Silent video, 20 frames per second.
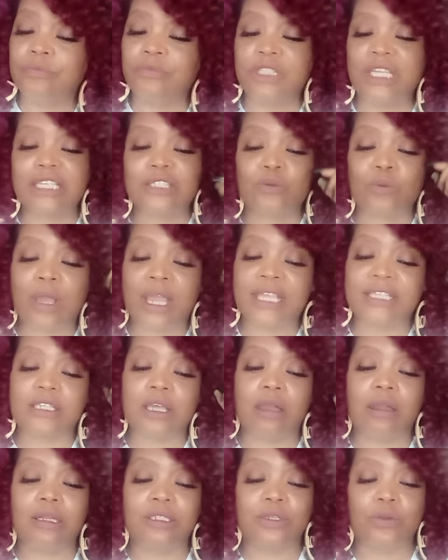That's why it's
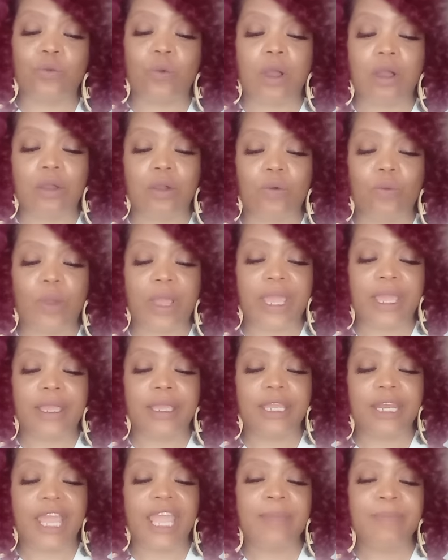hard to walk away.
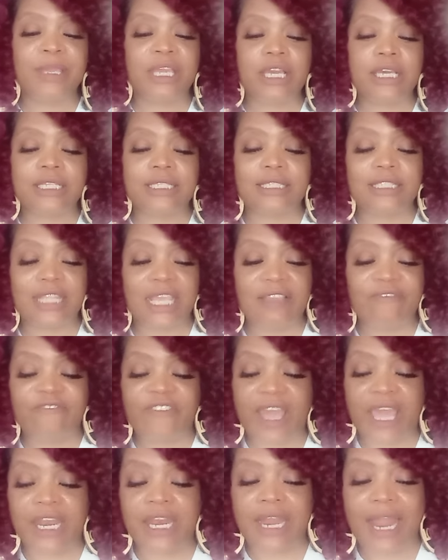It ain't because they
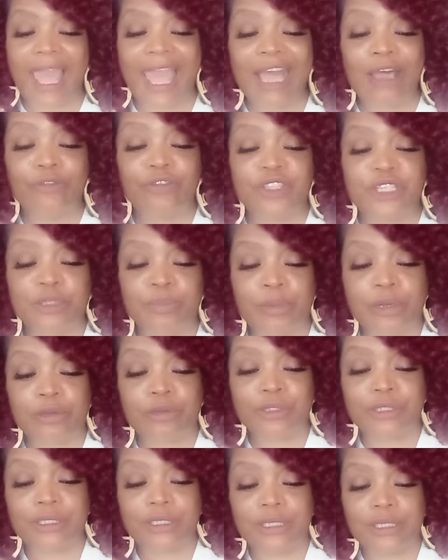finding out this
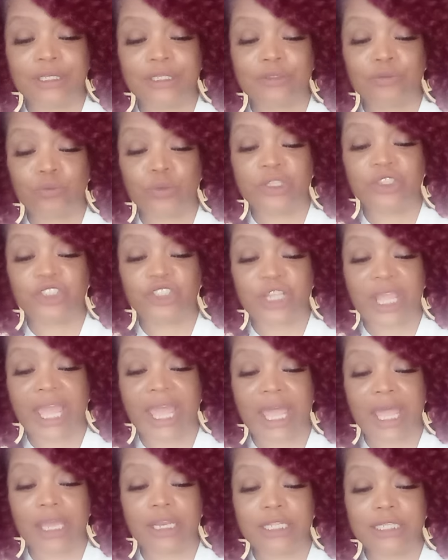person is with
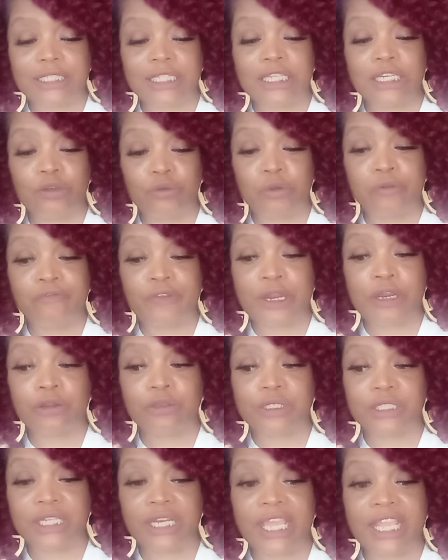child. It's in the
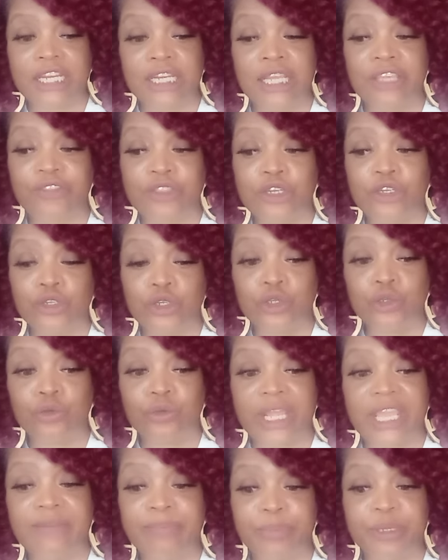reverse. It ain't nothing new.
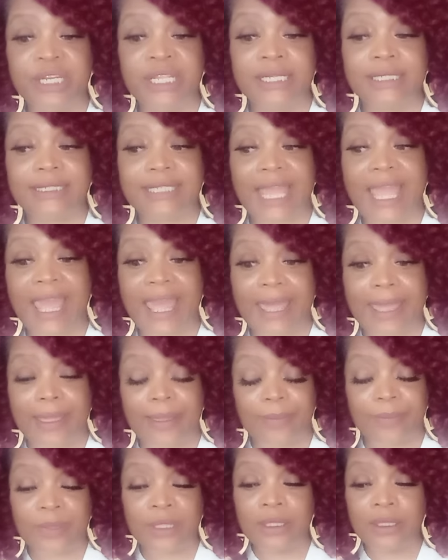They put in
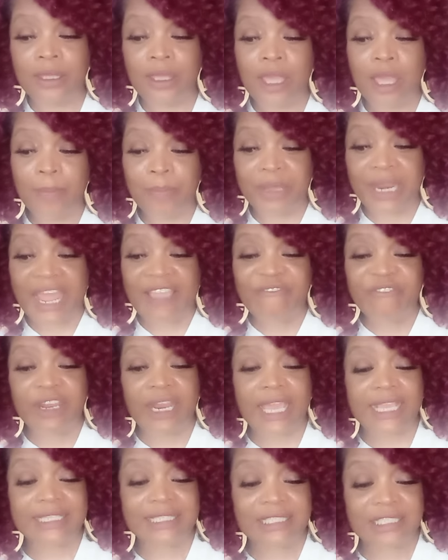time. But I feel
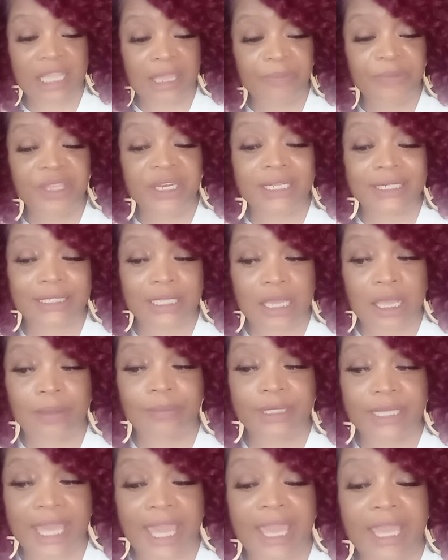like something has
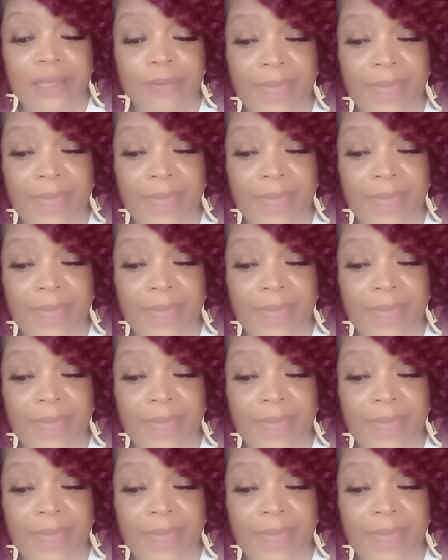came